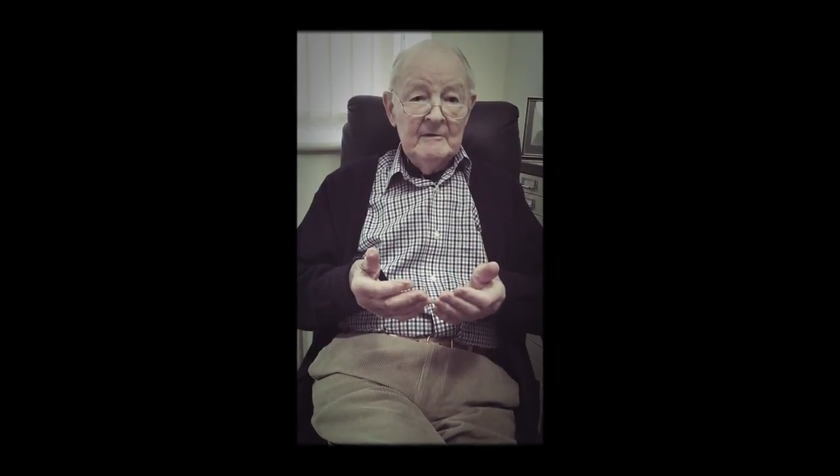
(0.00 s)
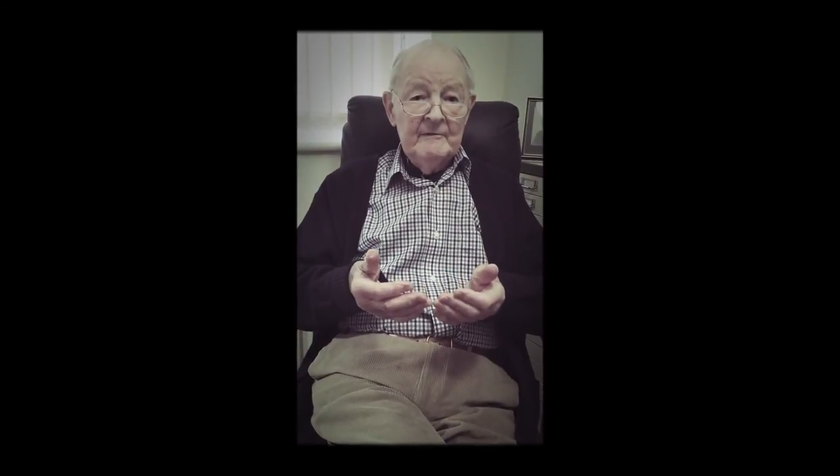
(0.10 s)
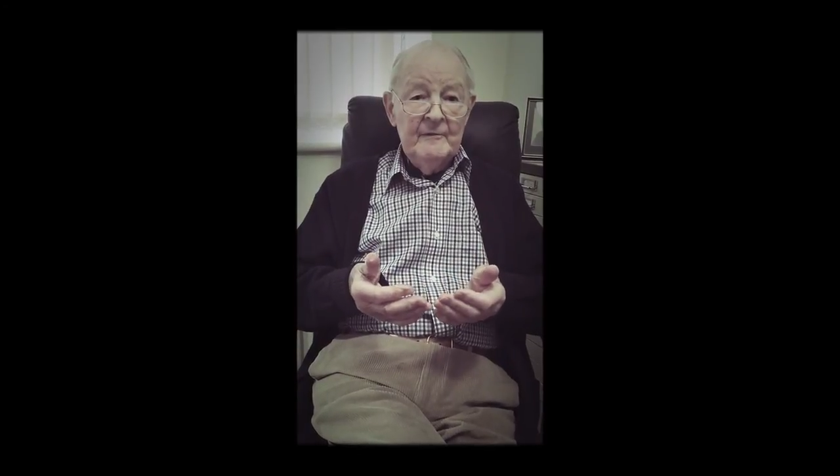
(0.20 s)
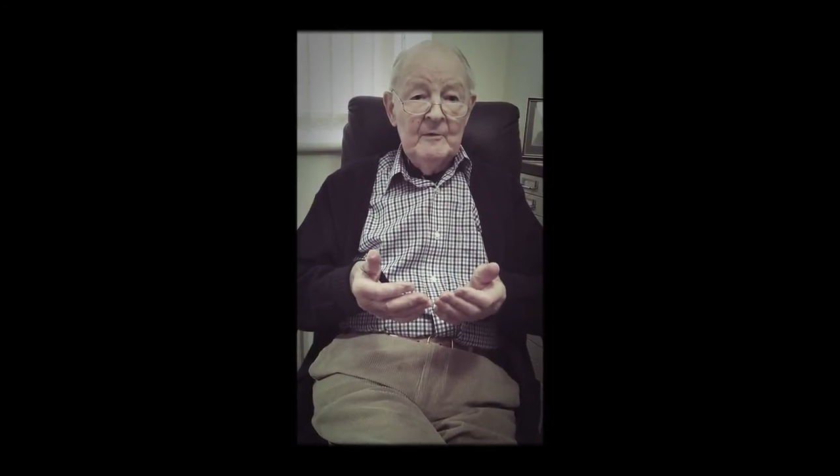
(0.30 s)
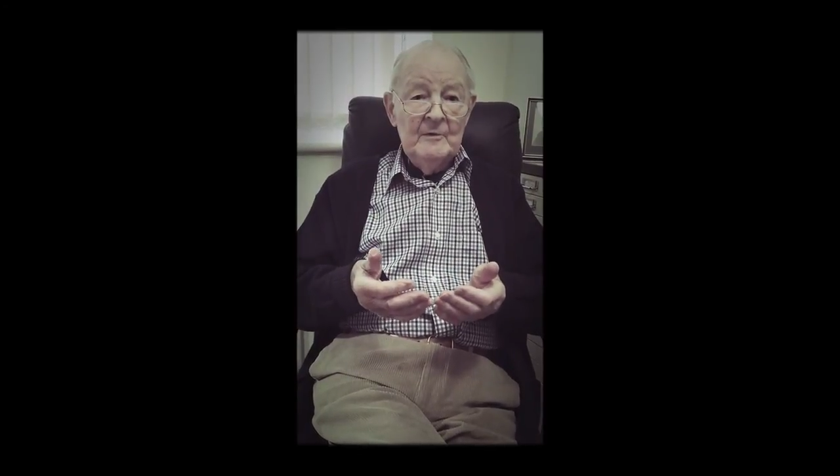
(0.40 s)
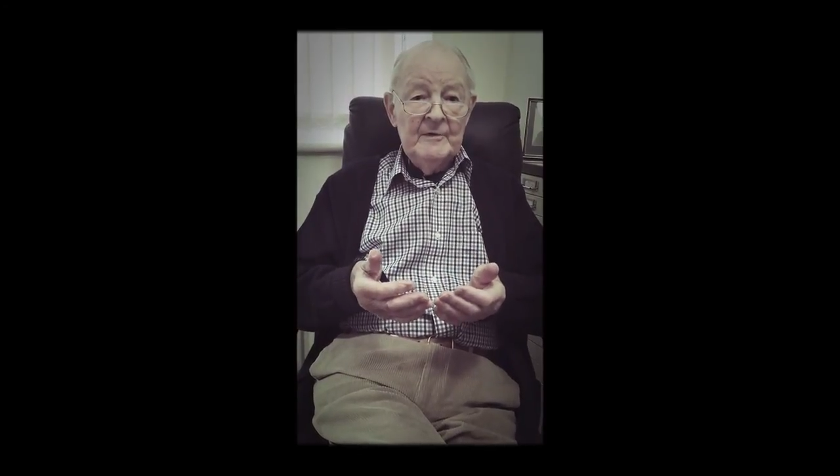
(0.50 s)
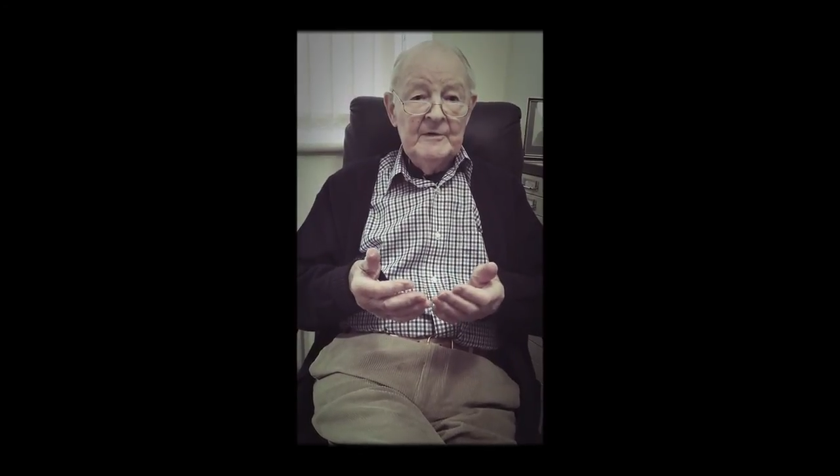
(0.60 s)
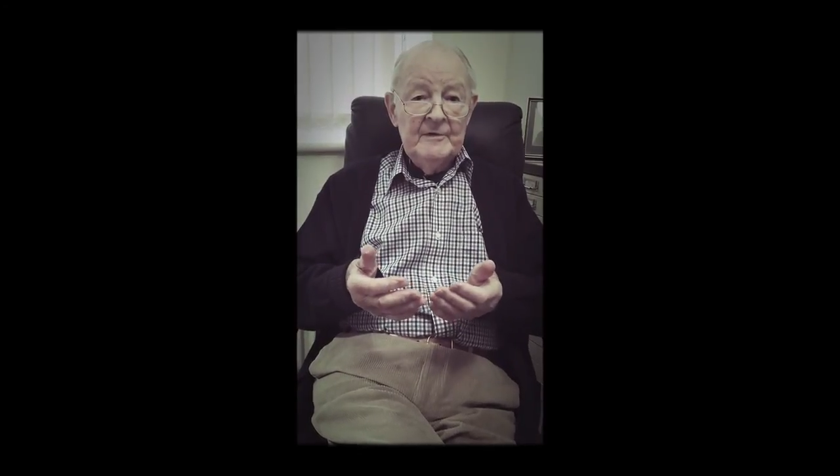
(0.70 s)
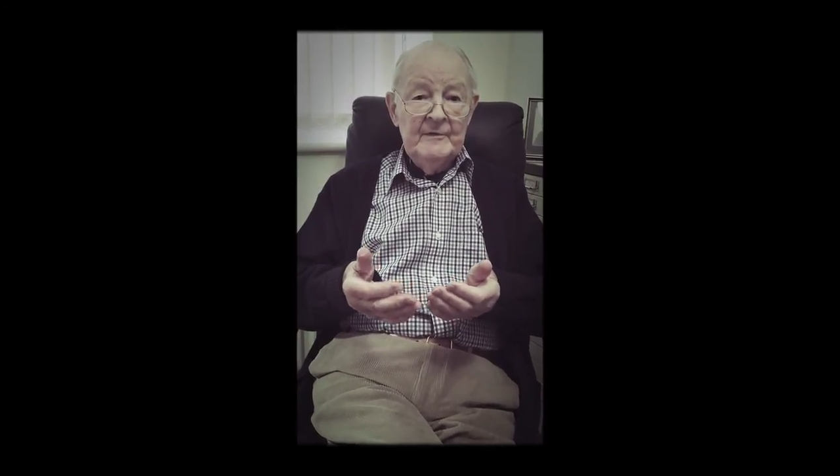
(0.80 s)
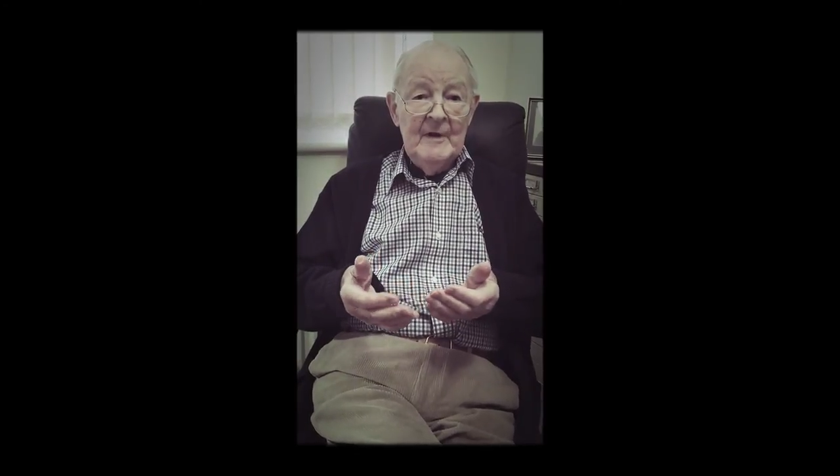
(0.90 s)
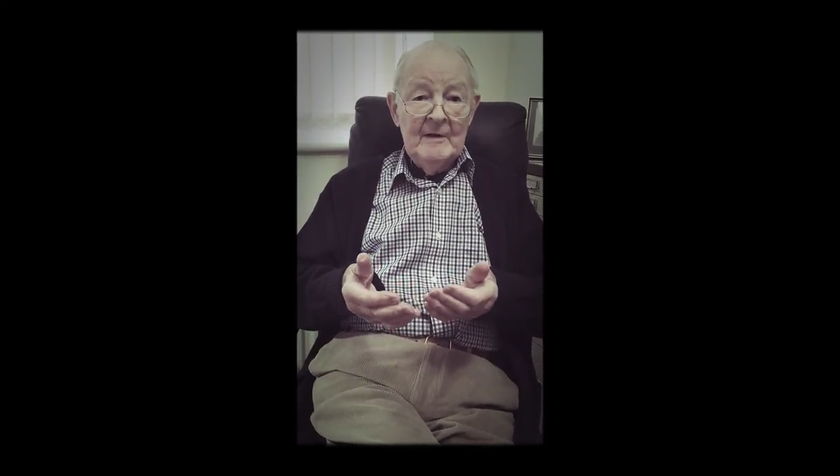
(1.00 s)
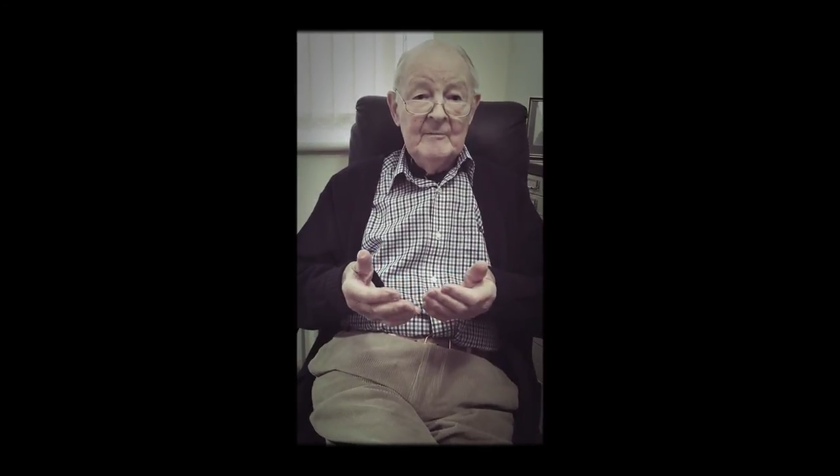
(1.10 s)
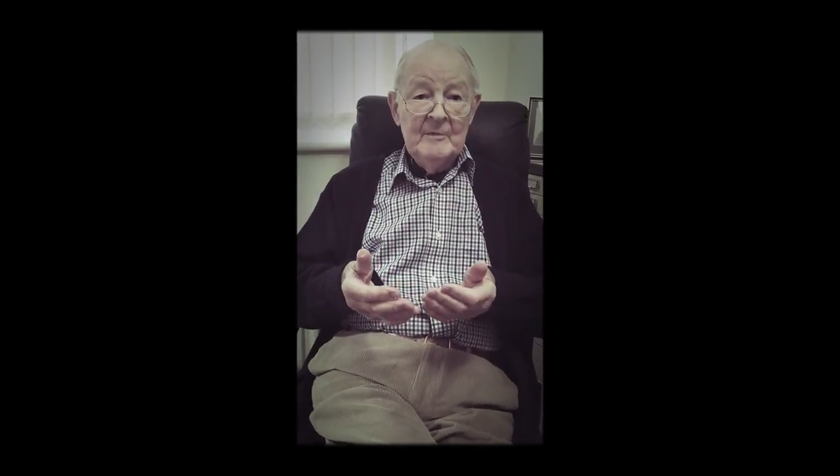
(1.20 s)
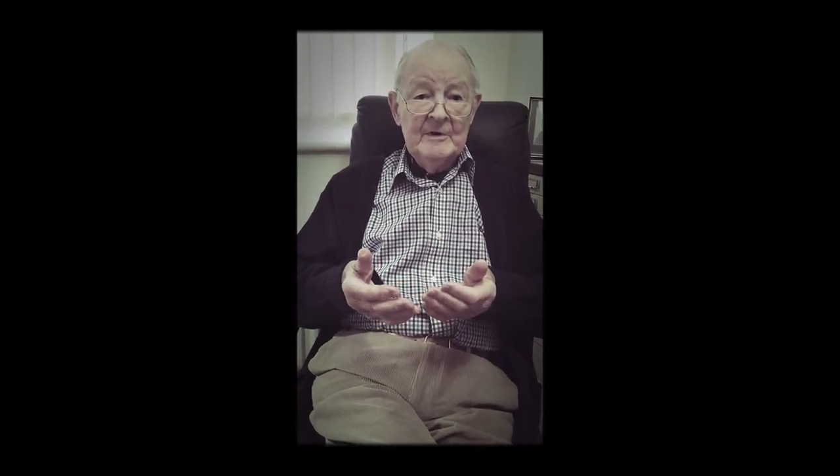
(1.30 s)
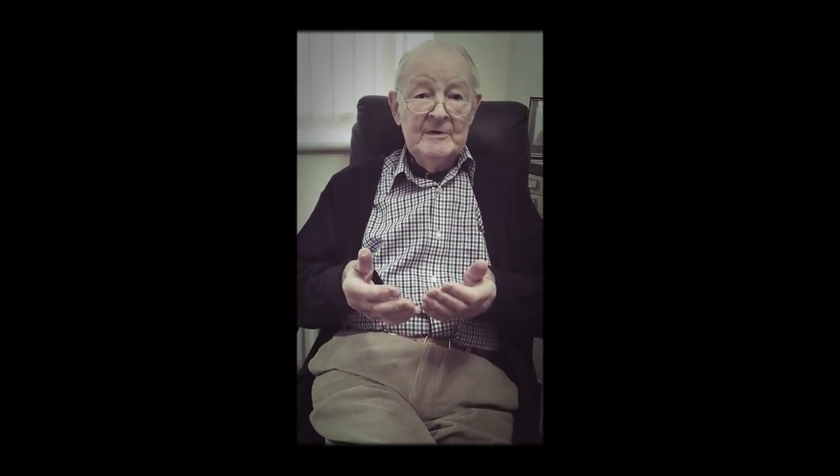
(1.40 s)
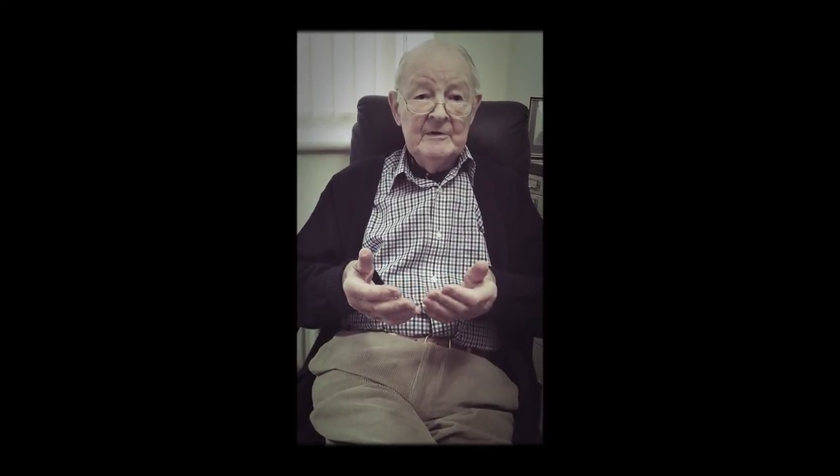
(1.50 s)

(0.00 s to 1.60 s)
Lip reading: for the development